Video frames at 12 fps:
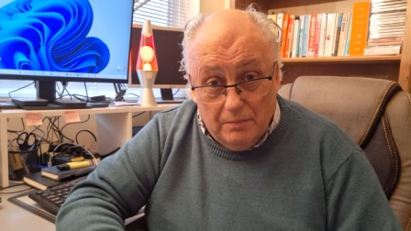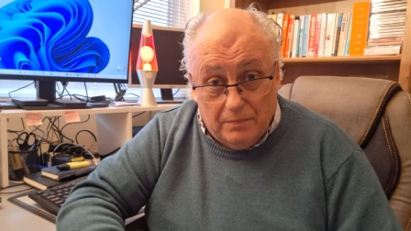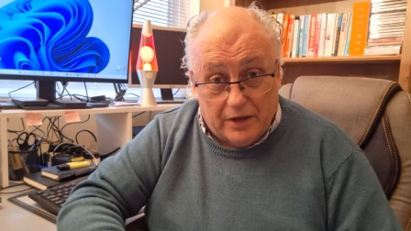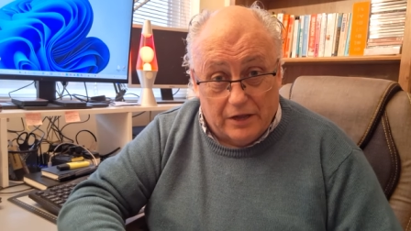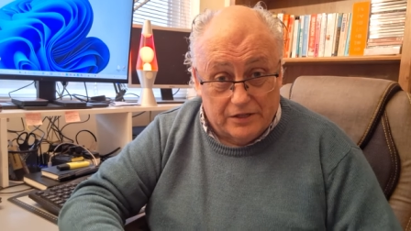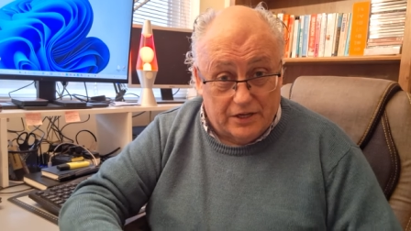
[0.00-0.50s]

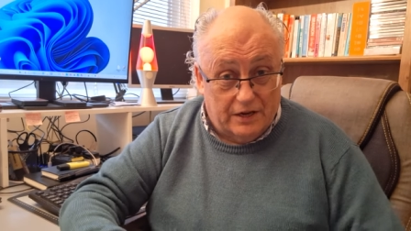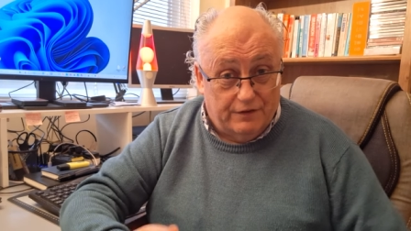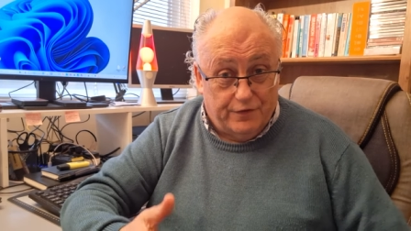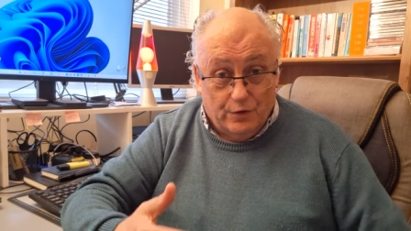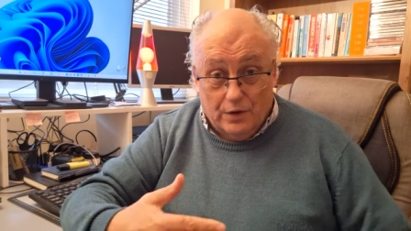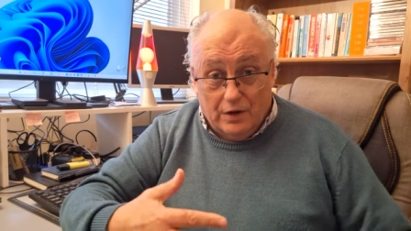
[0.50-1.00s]
Because
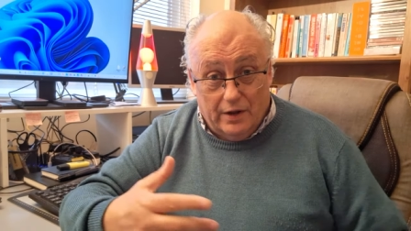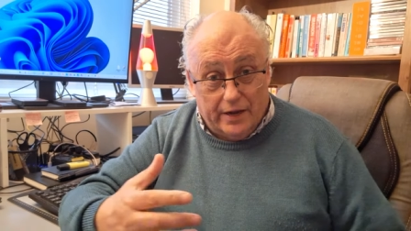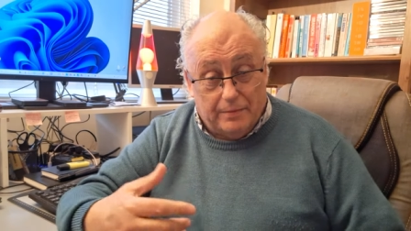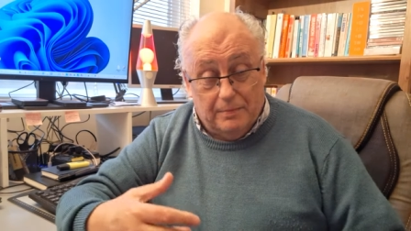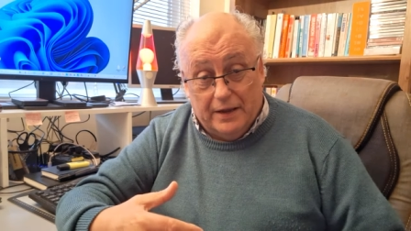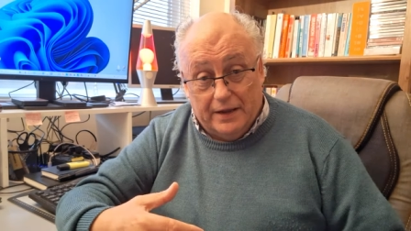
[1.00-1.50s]
if you're
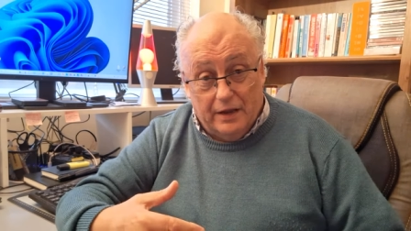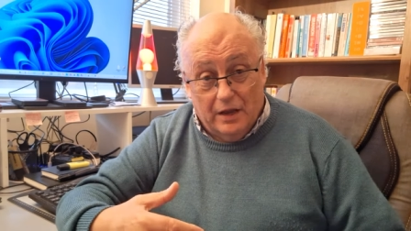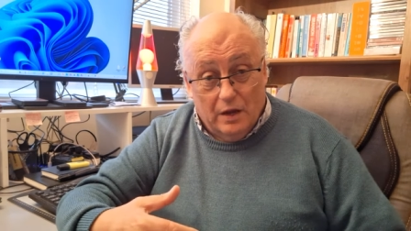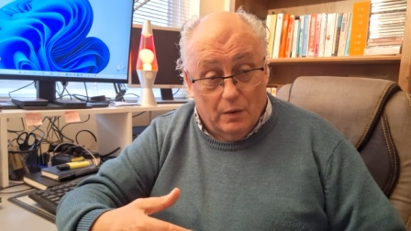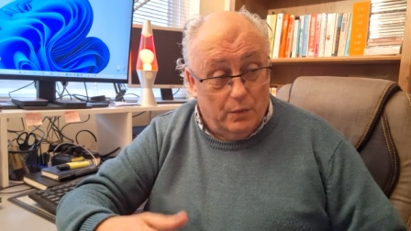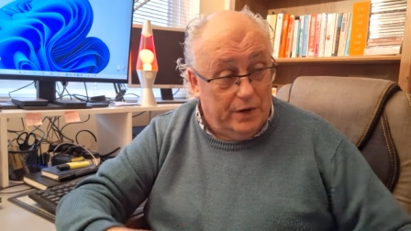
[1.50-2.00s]
like me,
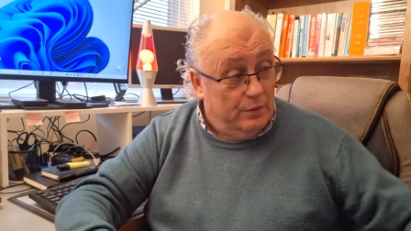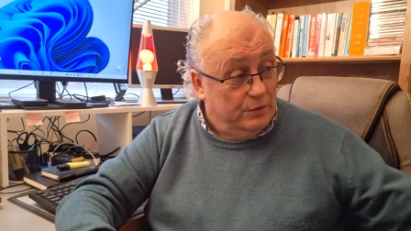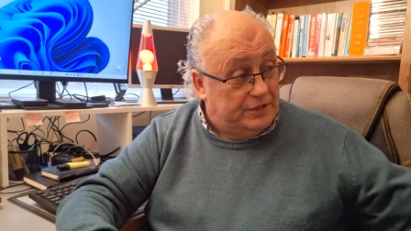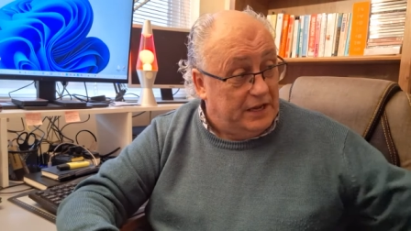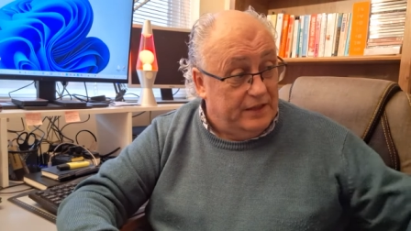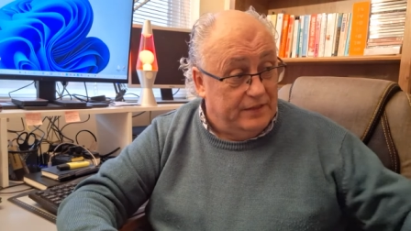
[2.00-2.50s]
we all
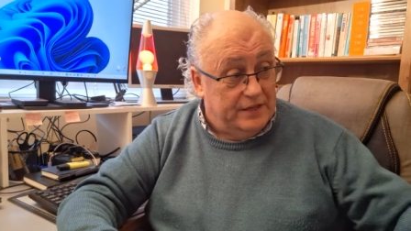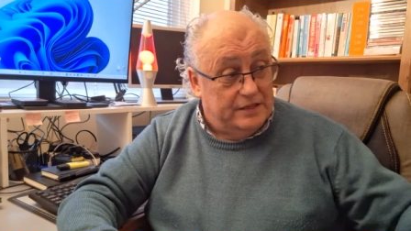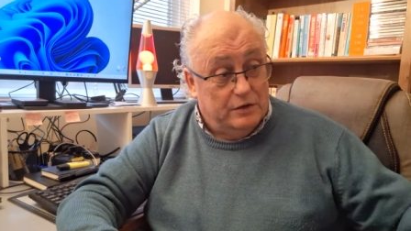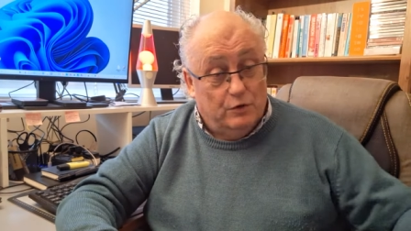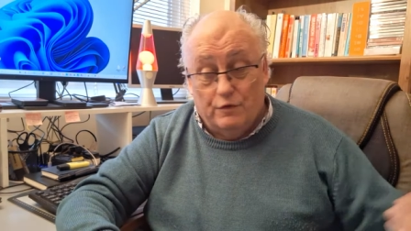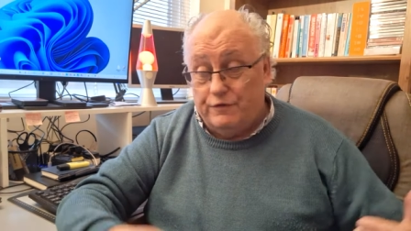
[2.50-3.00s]
take these
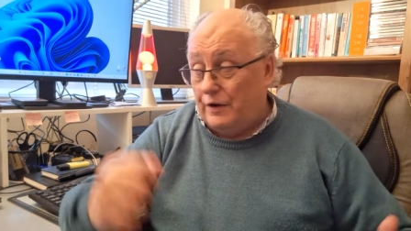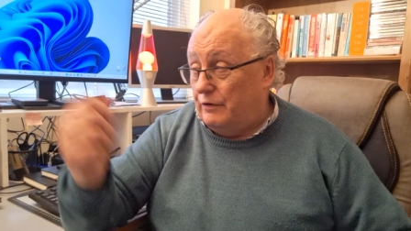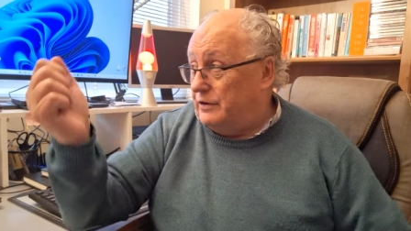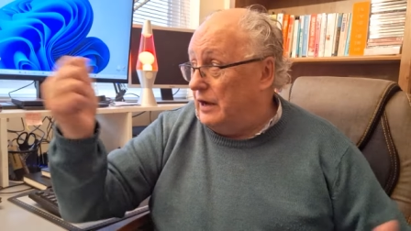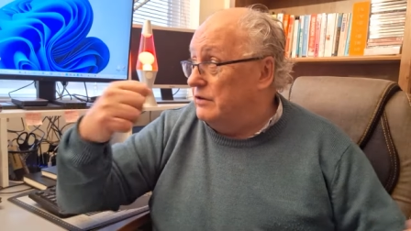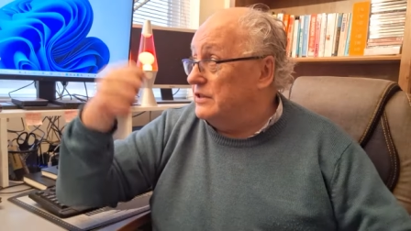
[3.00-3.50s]
little
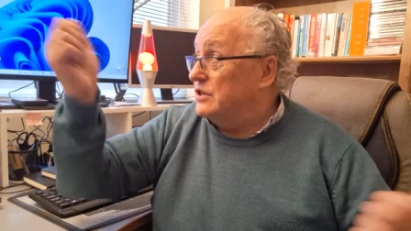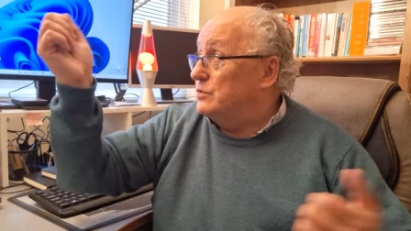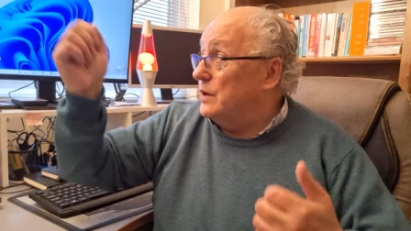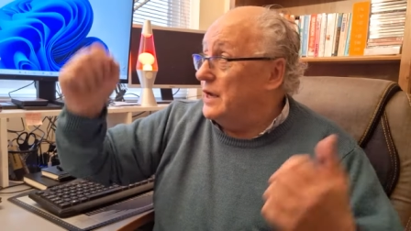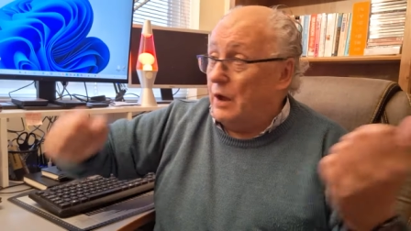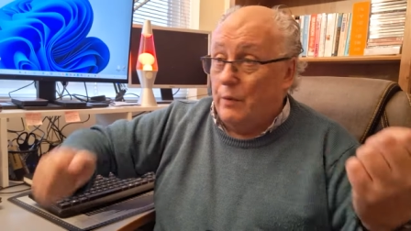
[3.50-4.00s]
photos as
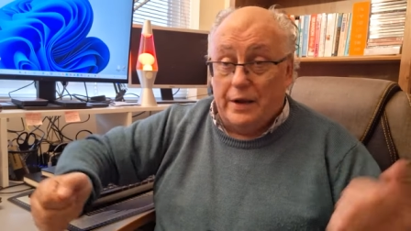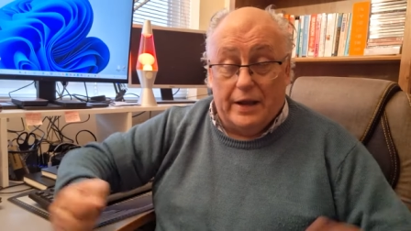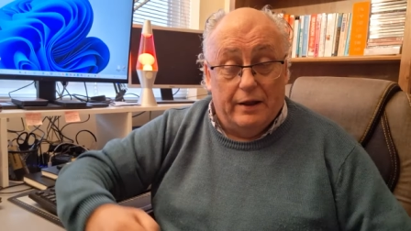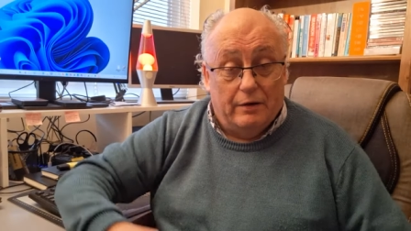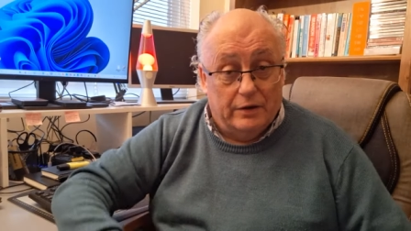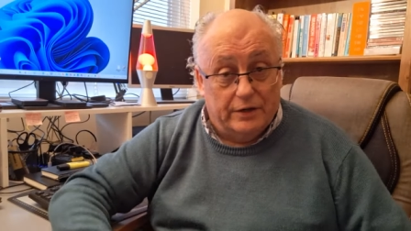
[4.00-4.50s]
we're going
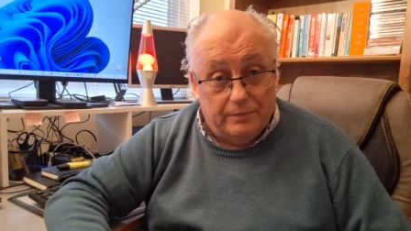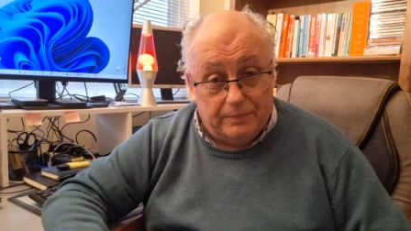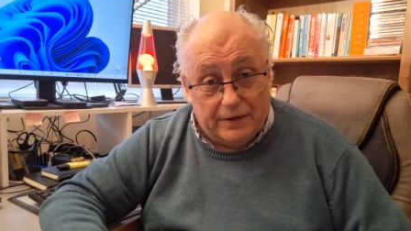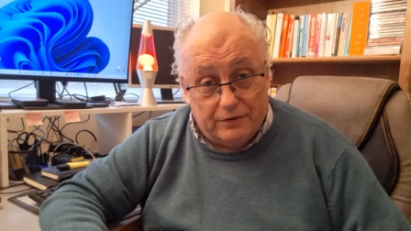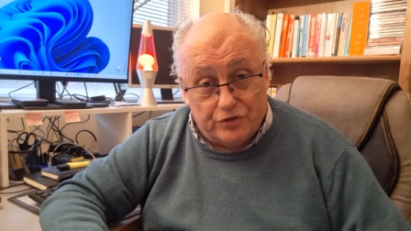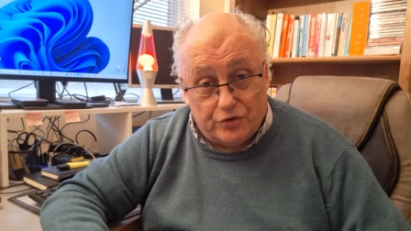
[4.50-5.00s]
out and
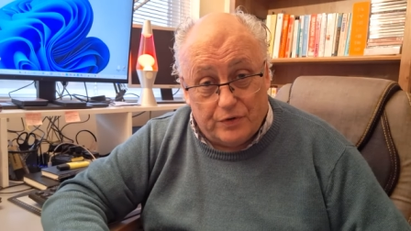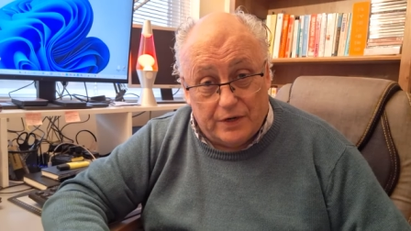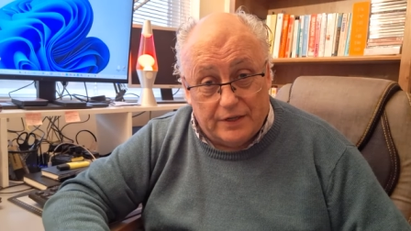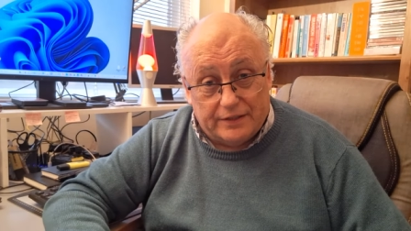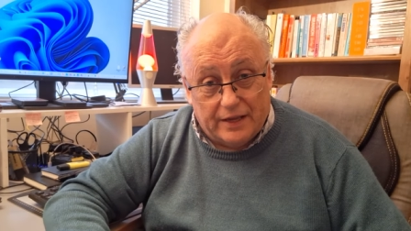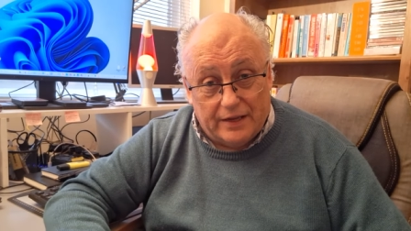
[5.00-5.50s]
about during
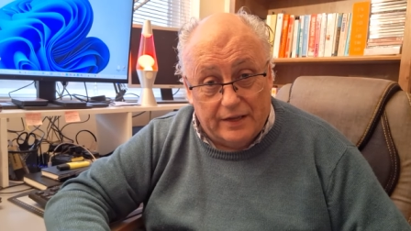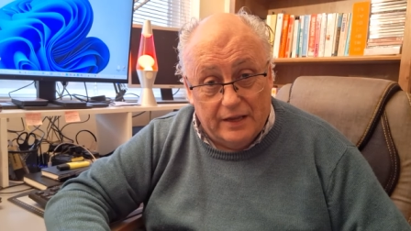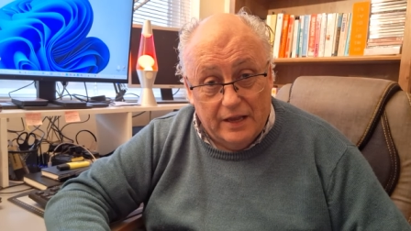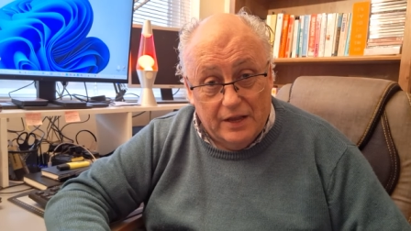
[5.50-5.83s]
our day,